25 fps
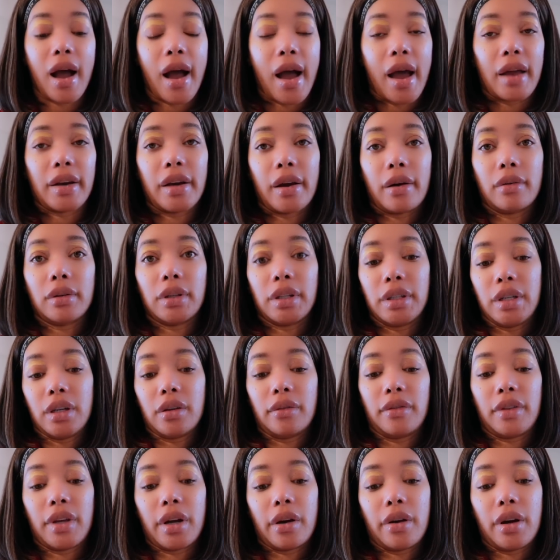I don't
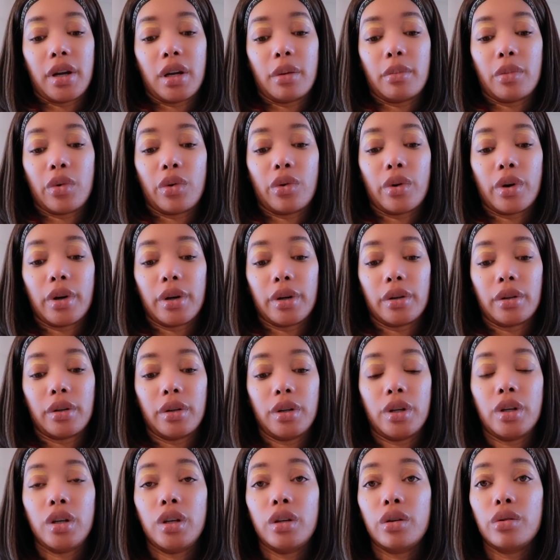live there anymore.
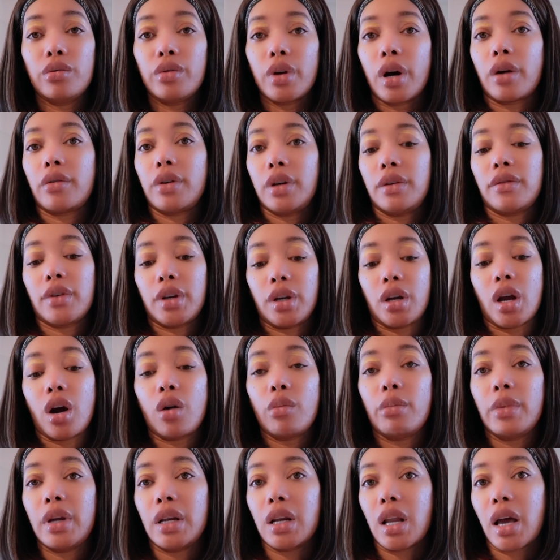You don't even know
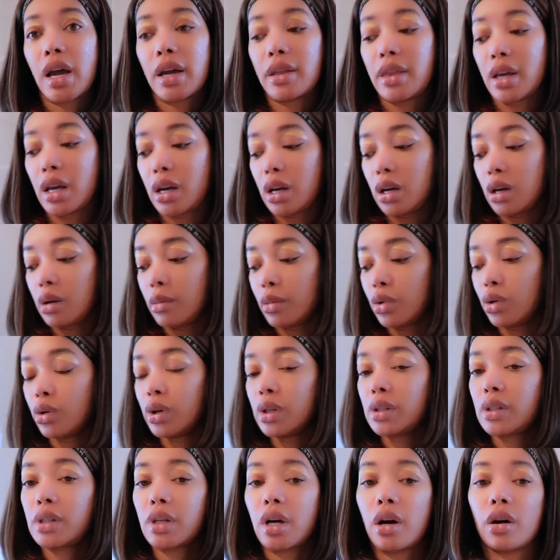me like that
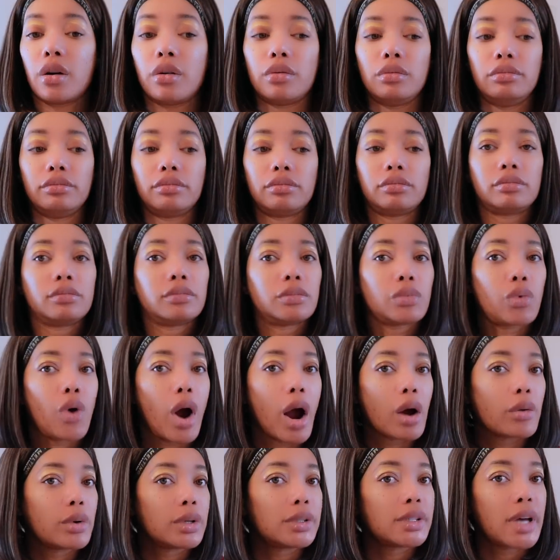anymore. So
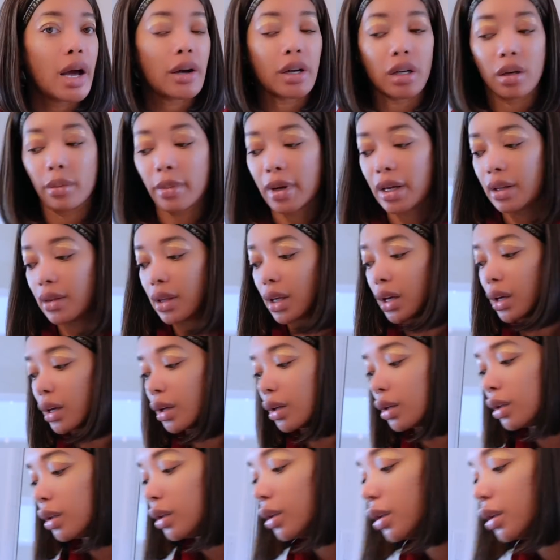why are we talking about that?